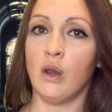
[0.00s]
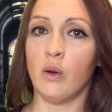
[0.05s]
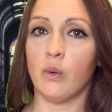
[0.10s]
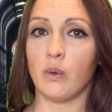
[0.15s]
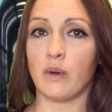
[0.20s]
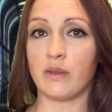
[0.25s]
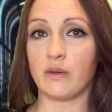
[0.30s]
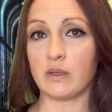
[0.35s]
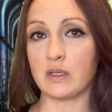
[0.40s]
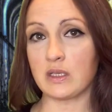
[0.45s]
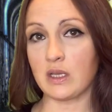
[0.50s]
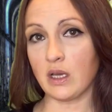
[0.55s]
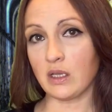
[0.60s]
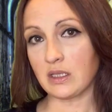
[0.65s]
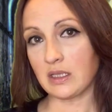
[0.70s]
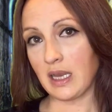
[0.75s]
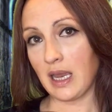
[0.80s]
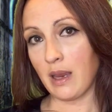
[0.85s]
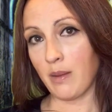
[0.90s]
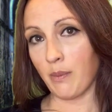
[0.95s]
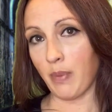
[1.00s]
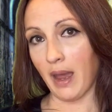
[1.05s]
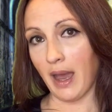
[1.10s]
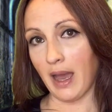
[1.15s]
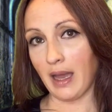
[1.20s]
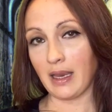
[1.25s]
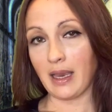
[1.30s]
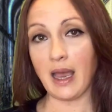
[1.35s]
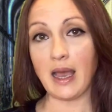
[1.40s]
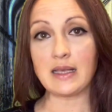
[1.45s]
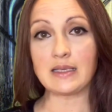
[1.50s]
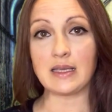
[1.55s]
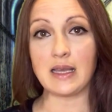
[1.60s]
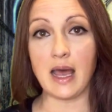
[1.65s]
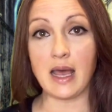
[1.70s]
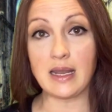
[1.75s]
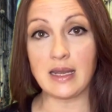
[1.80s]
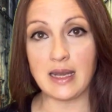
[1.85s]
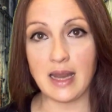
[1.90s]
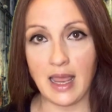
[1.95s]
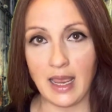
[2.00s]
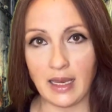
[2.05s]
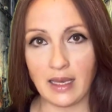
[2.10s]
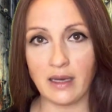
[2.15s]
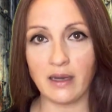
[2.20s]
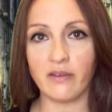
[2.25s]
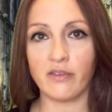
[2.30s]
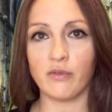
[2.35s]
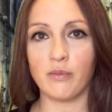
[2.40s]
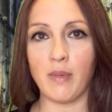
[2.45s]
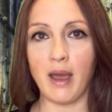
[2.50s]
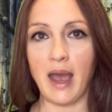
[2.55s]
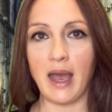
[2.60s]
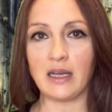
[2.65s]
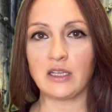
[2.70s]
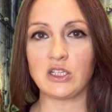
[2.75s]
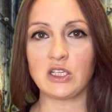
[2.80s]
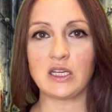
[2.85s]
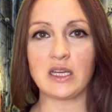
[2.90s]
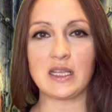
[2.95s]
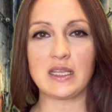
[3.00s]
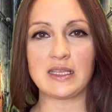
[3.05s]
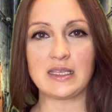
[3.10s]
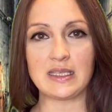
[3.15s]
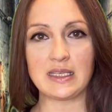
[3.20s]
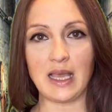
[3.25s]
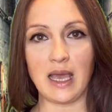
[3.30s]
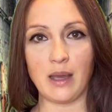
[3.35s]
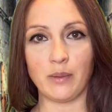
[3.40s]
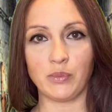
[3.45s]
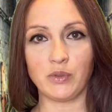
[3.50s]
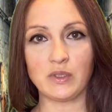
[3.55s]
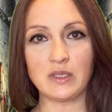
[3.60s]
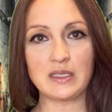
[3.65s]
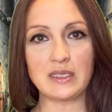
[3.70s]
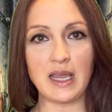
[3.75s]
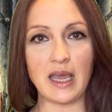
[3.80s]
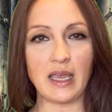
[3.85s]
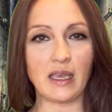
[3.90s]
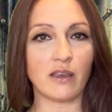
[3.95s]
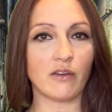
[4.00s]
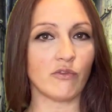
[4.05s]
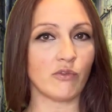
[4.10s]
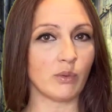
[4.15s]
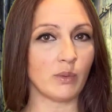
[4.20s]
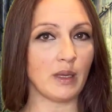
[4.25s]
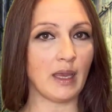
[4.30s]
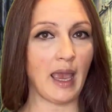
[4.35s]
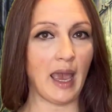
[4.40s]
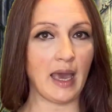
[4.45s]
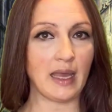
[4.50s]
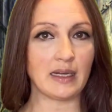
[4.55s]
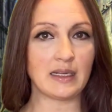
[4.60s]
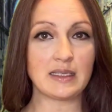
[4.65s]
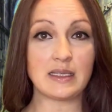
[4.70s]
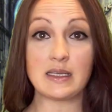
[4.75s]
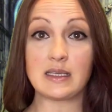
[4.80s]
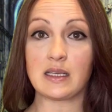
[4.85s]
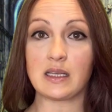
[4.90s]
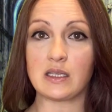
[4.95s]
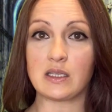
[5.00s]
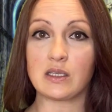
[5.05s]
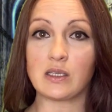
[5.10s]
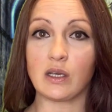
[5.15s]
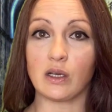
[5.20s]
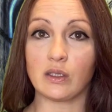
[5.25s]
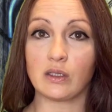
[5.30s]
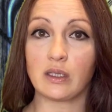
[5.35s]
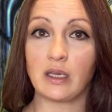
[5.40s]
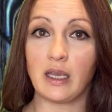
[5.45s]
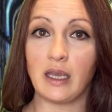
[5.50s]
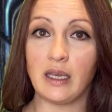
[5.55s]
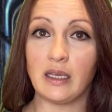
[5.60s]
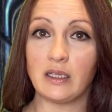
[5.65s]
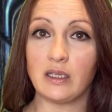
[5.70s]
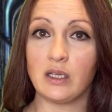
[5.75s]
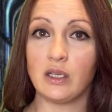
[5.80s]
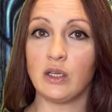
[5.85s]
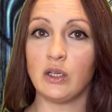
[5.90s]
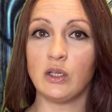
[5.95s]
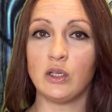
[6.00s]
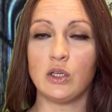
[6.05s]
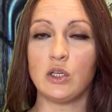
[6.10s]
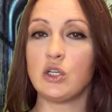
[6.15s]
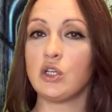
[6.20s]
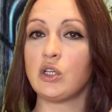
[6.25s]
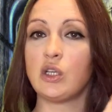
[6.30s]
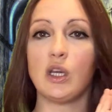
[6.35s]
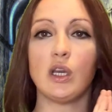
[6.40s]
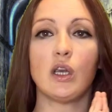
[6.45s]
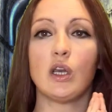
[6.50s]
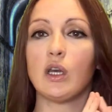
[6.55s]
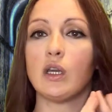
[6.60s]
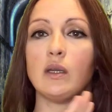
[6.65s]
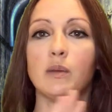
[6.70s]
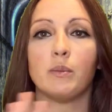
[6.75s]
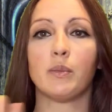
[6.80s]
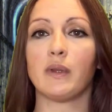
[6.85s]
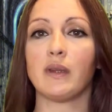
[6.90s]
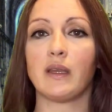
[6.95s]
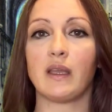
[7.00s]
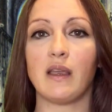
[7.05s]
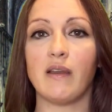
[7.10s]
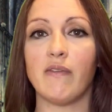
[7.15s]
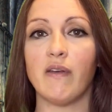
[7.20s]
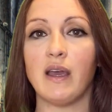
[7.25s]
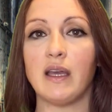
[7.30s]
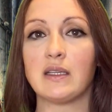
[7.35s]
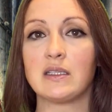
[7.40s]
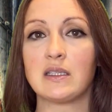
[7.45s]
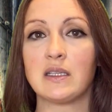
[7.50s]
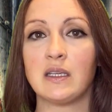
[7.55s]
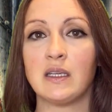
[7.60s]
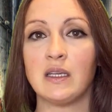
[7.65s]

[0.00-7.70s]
When the results came back as a negative match to the samples taken from Candace's assault kit, she couldn't believe it.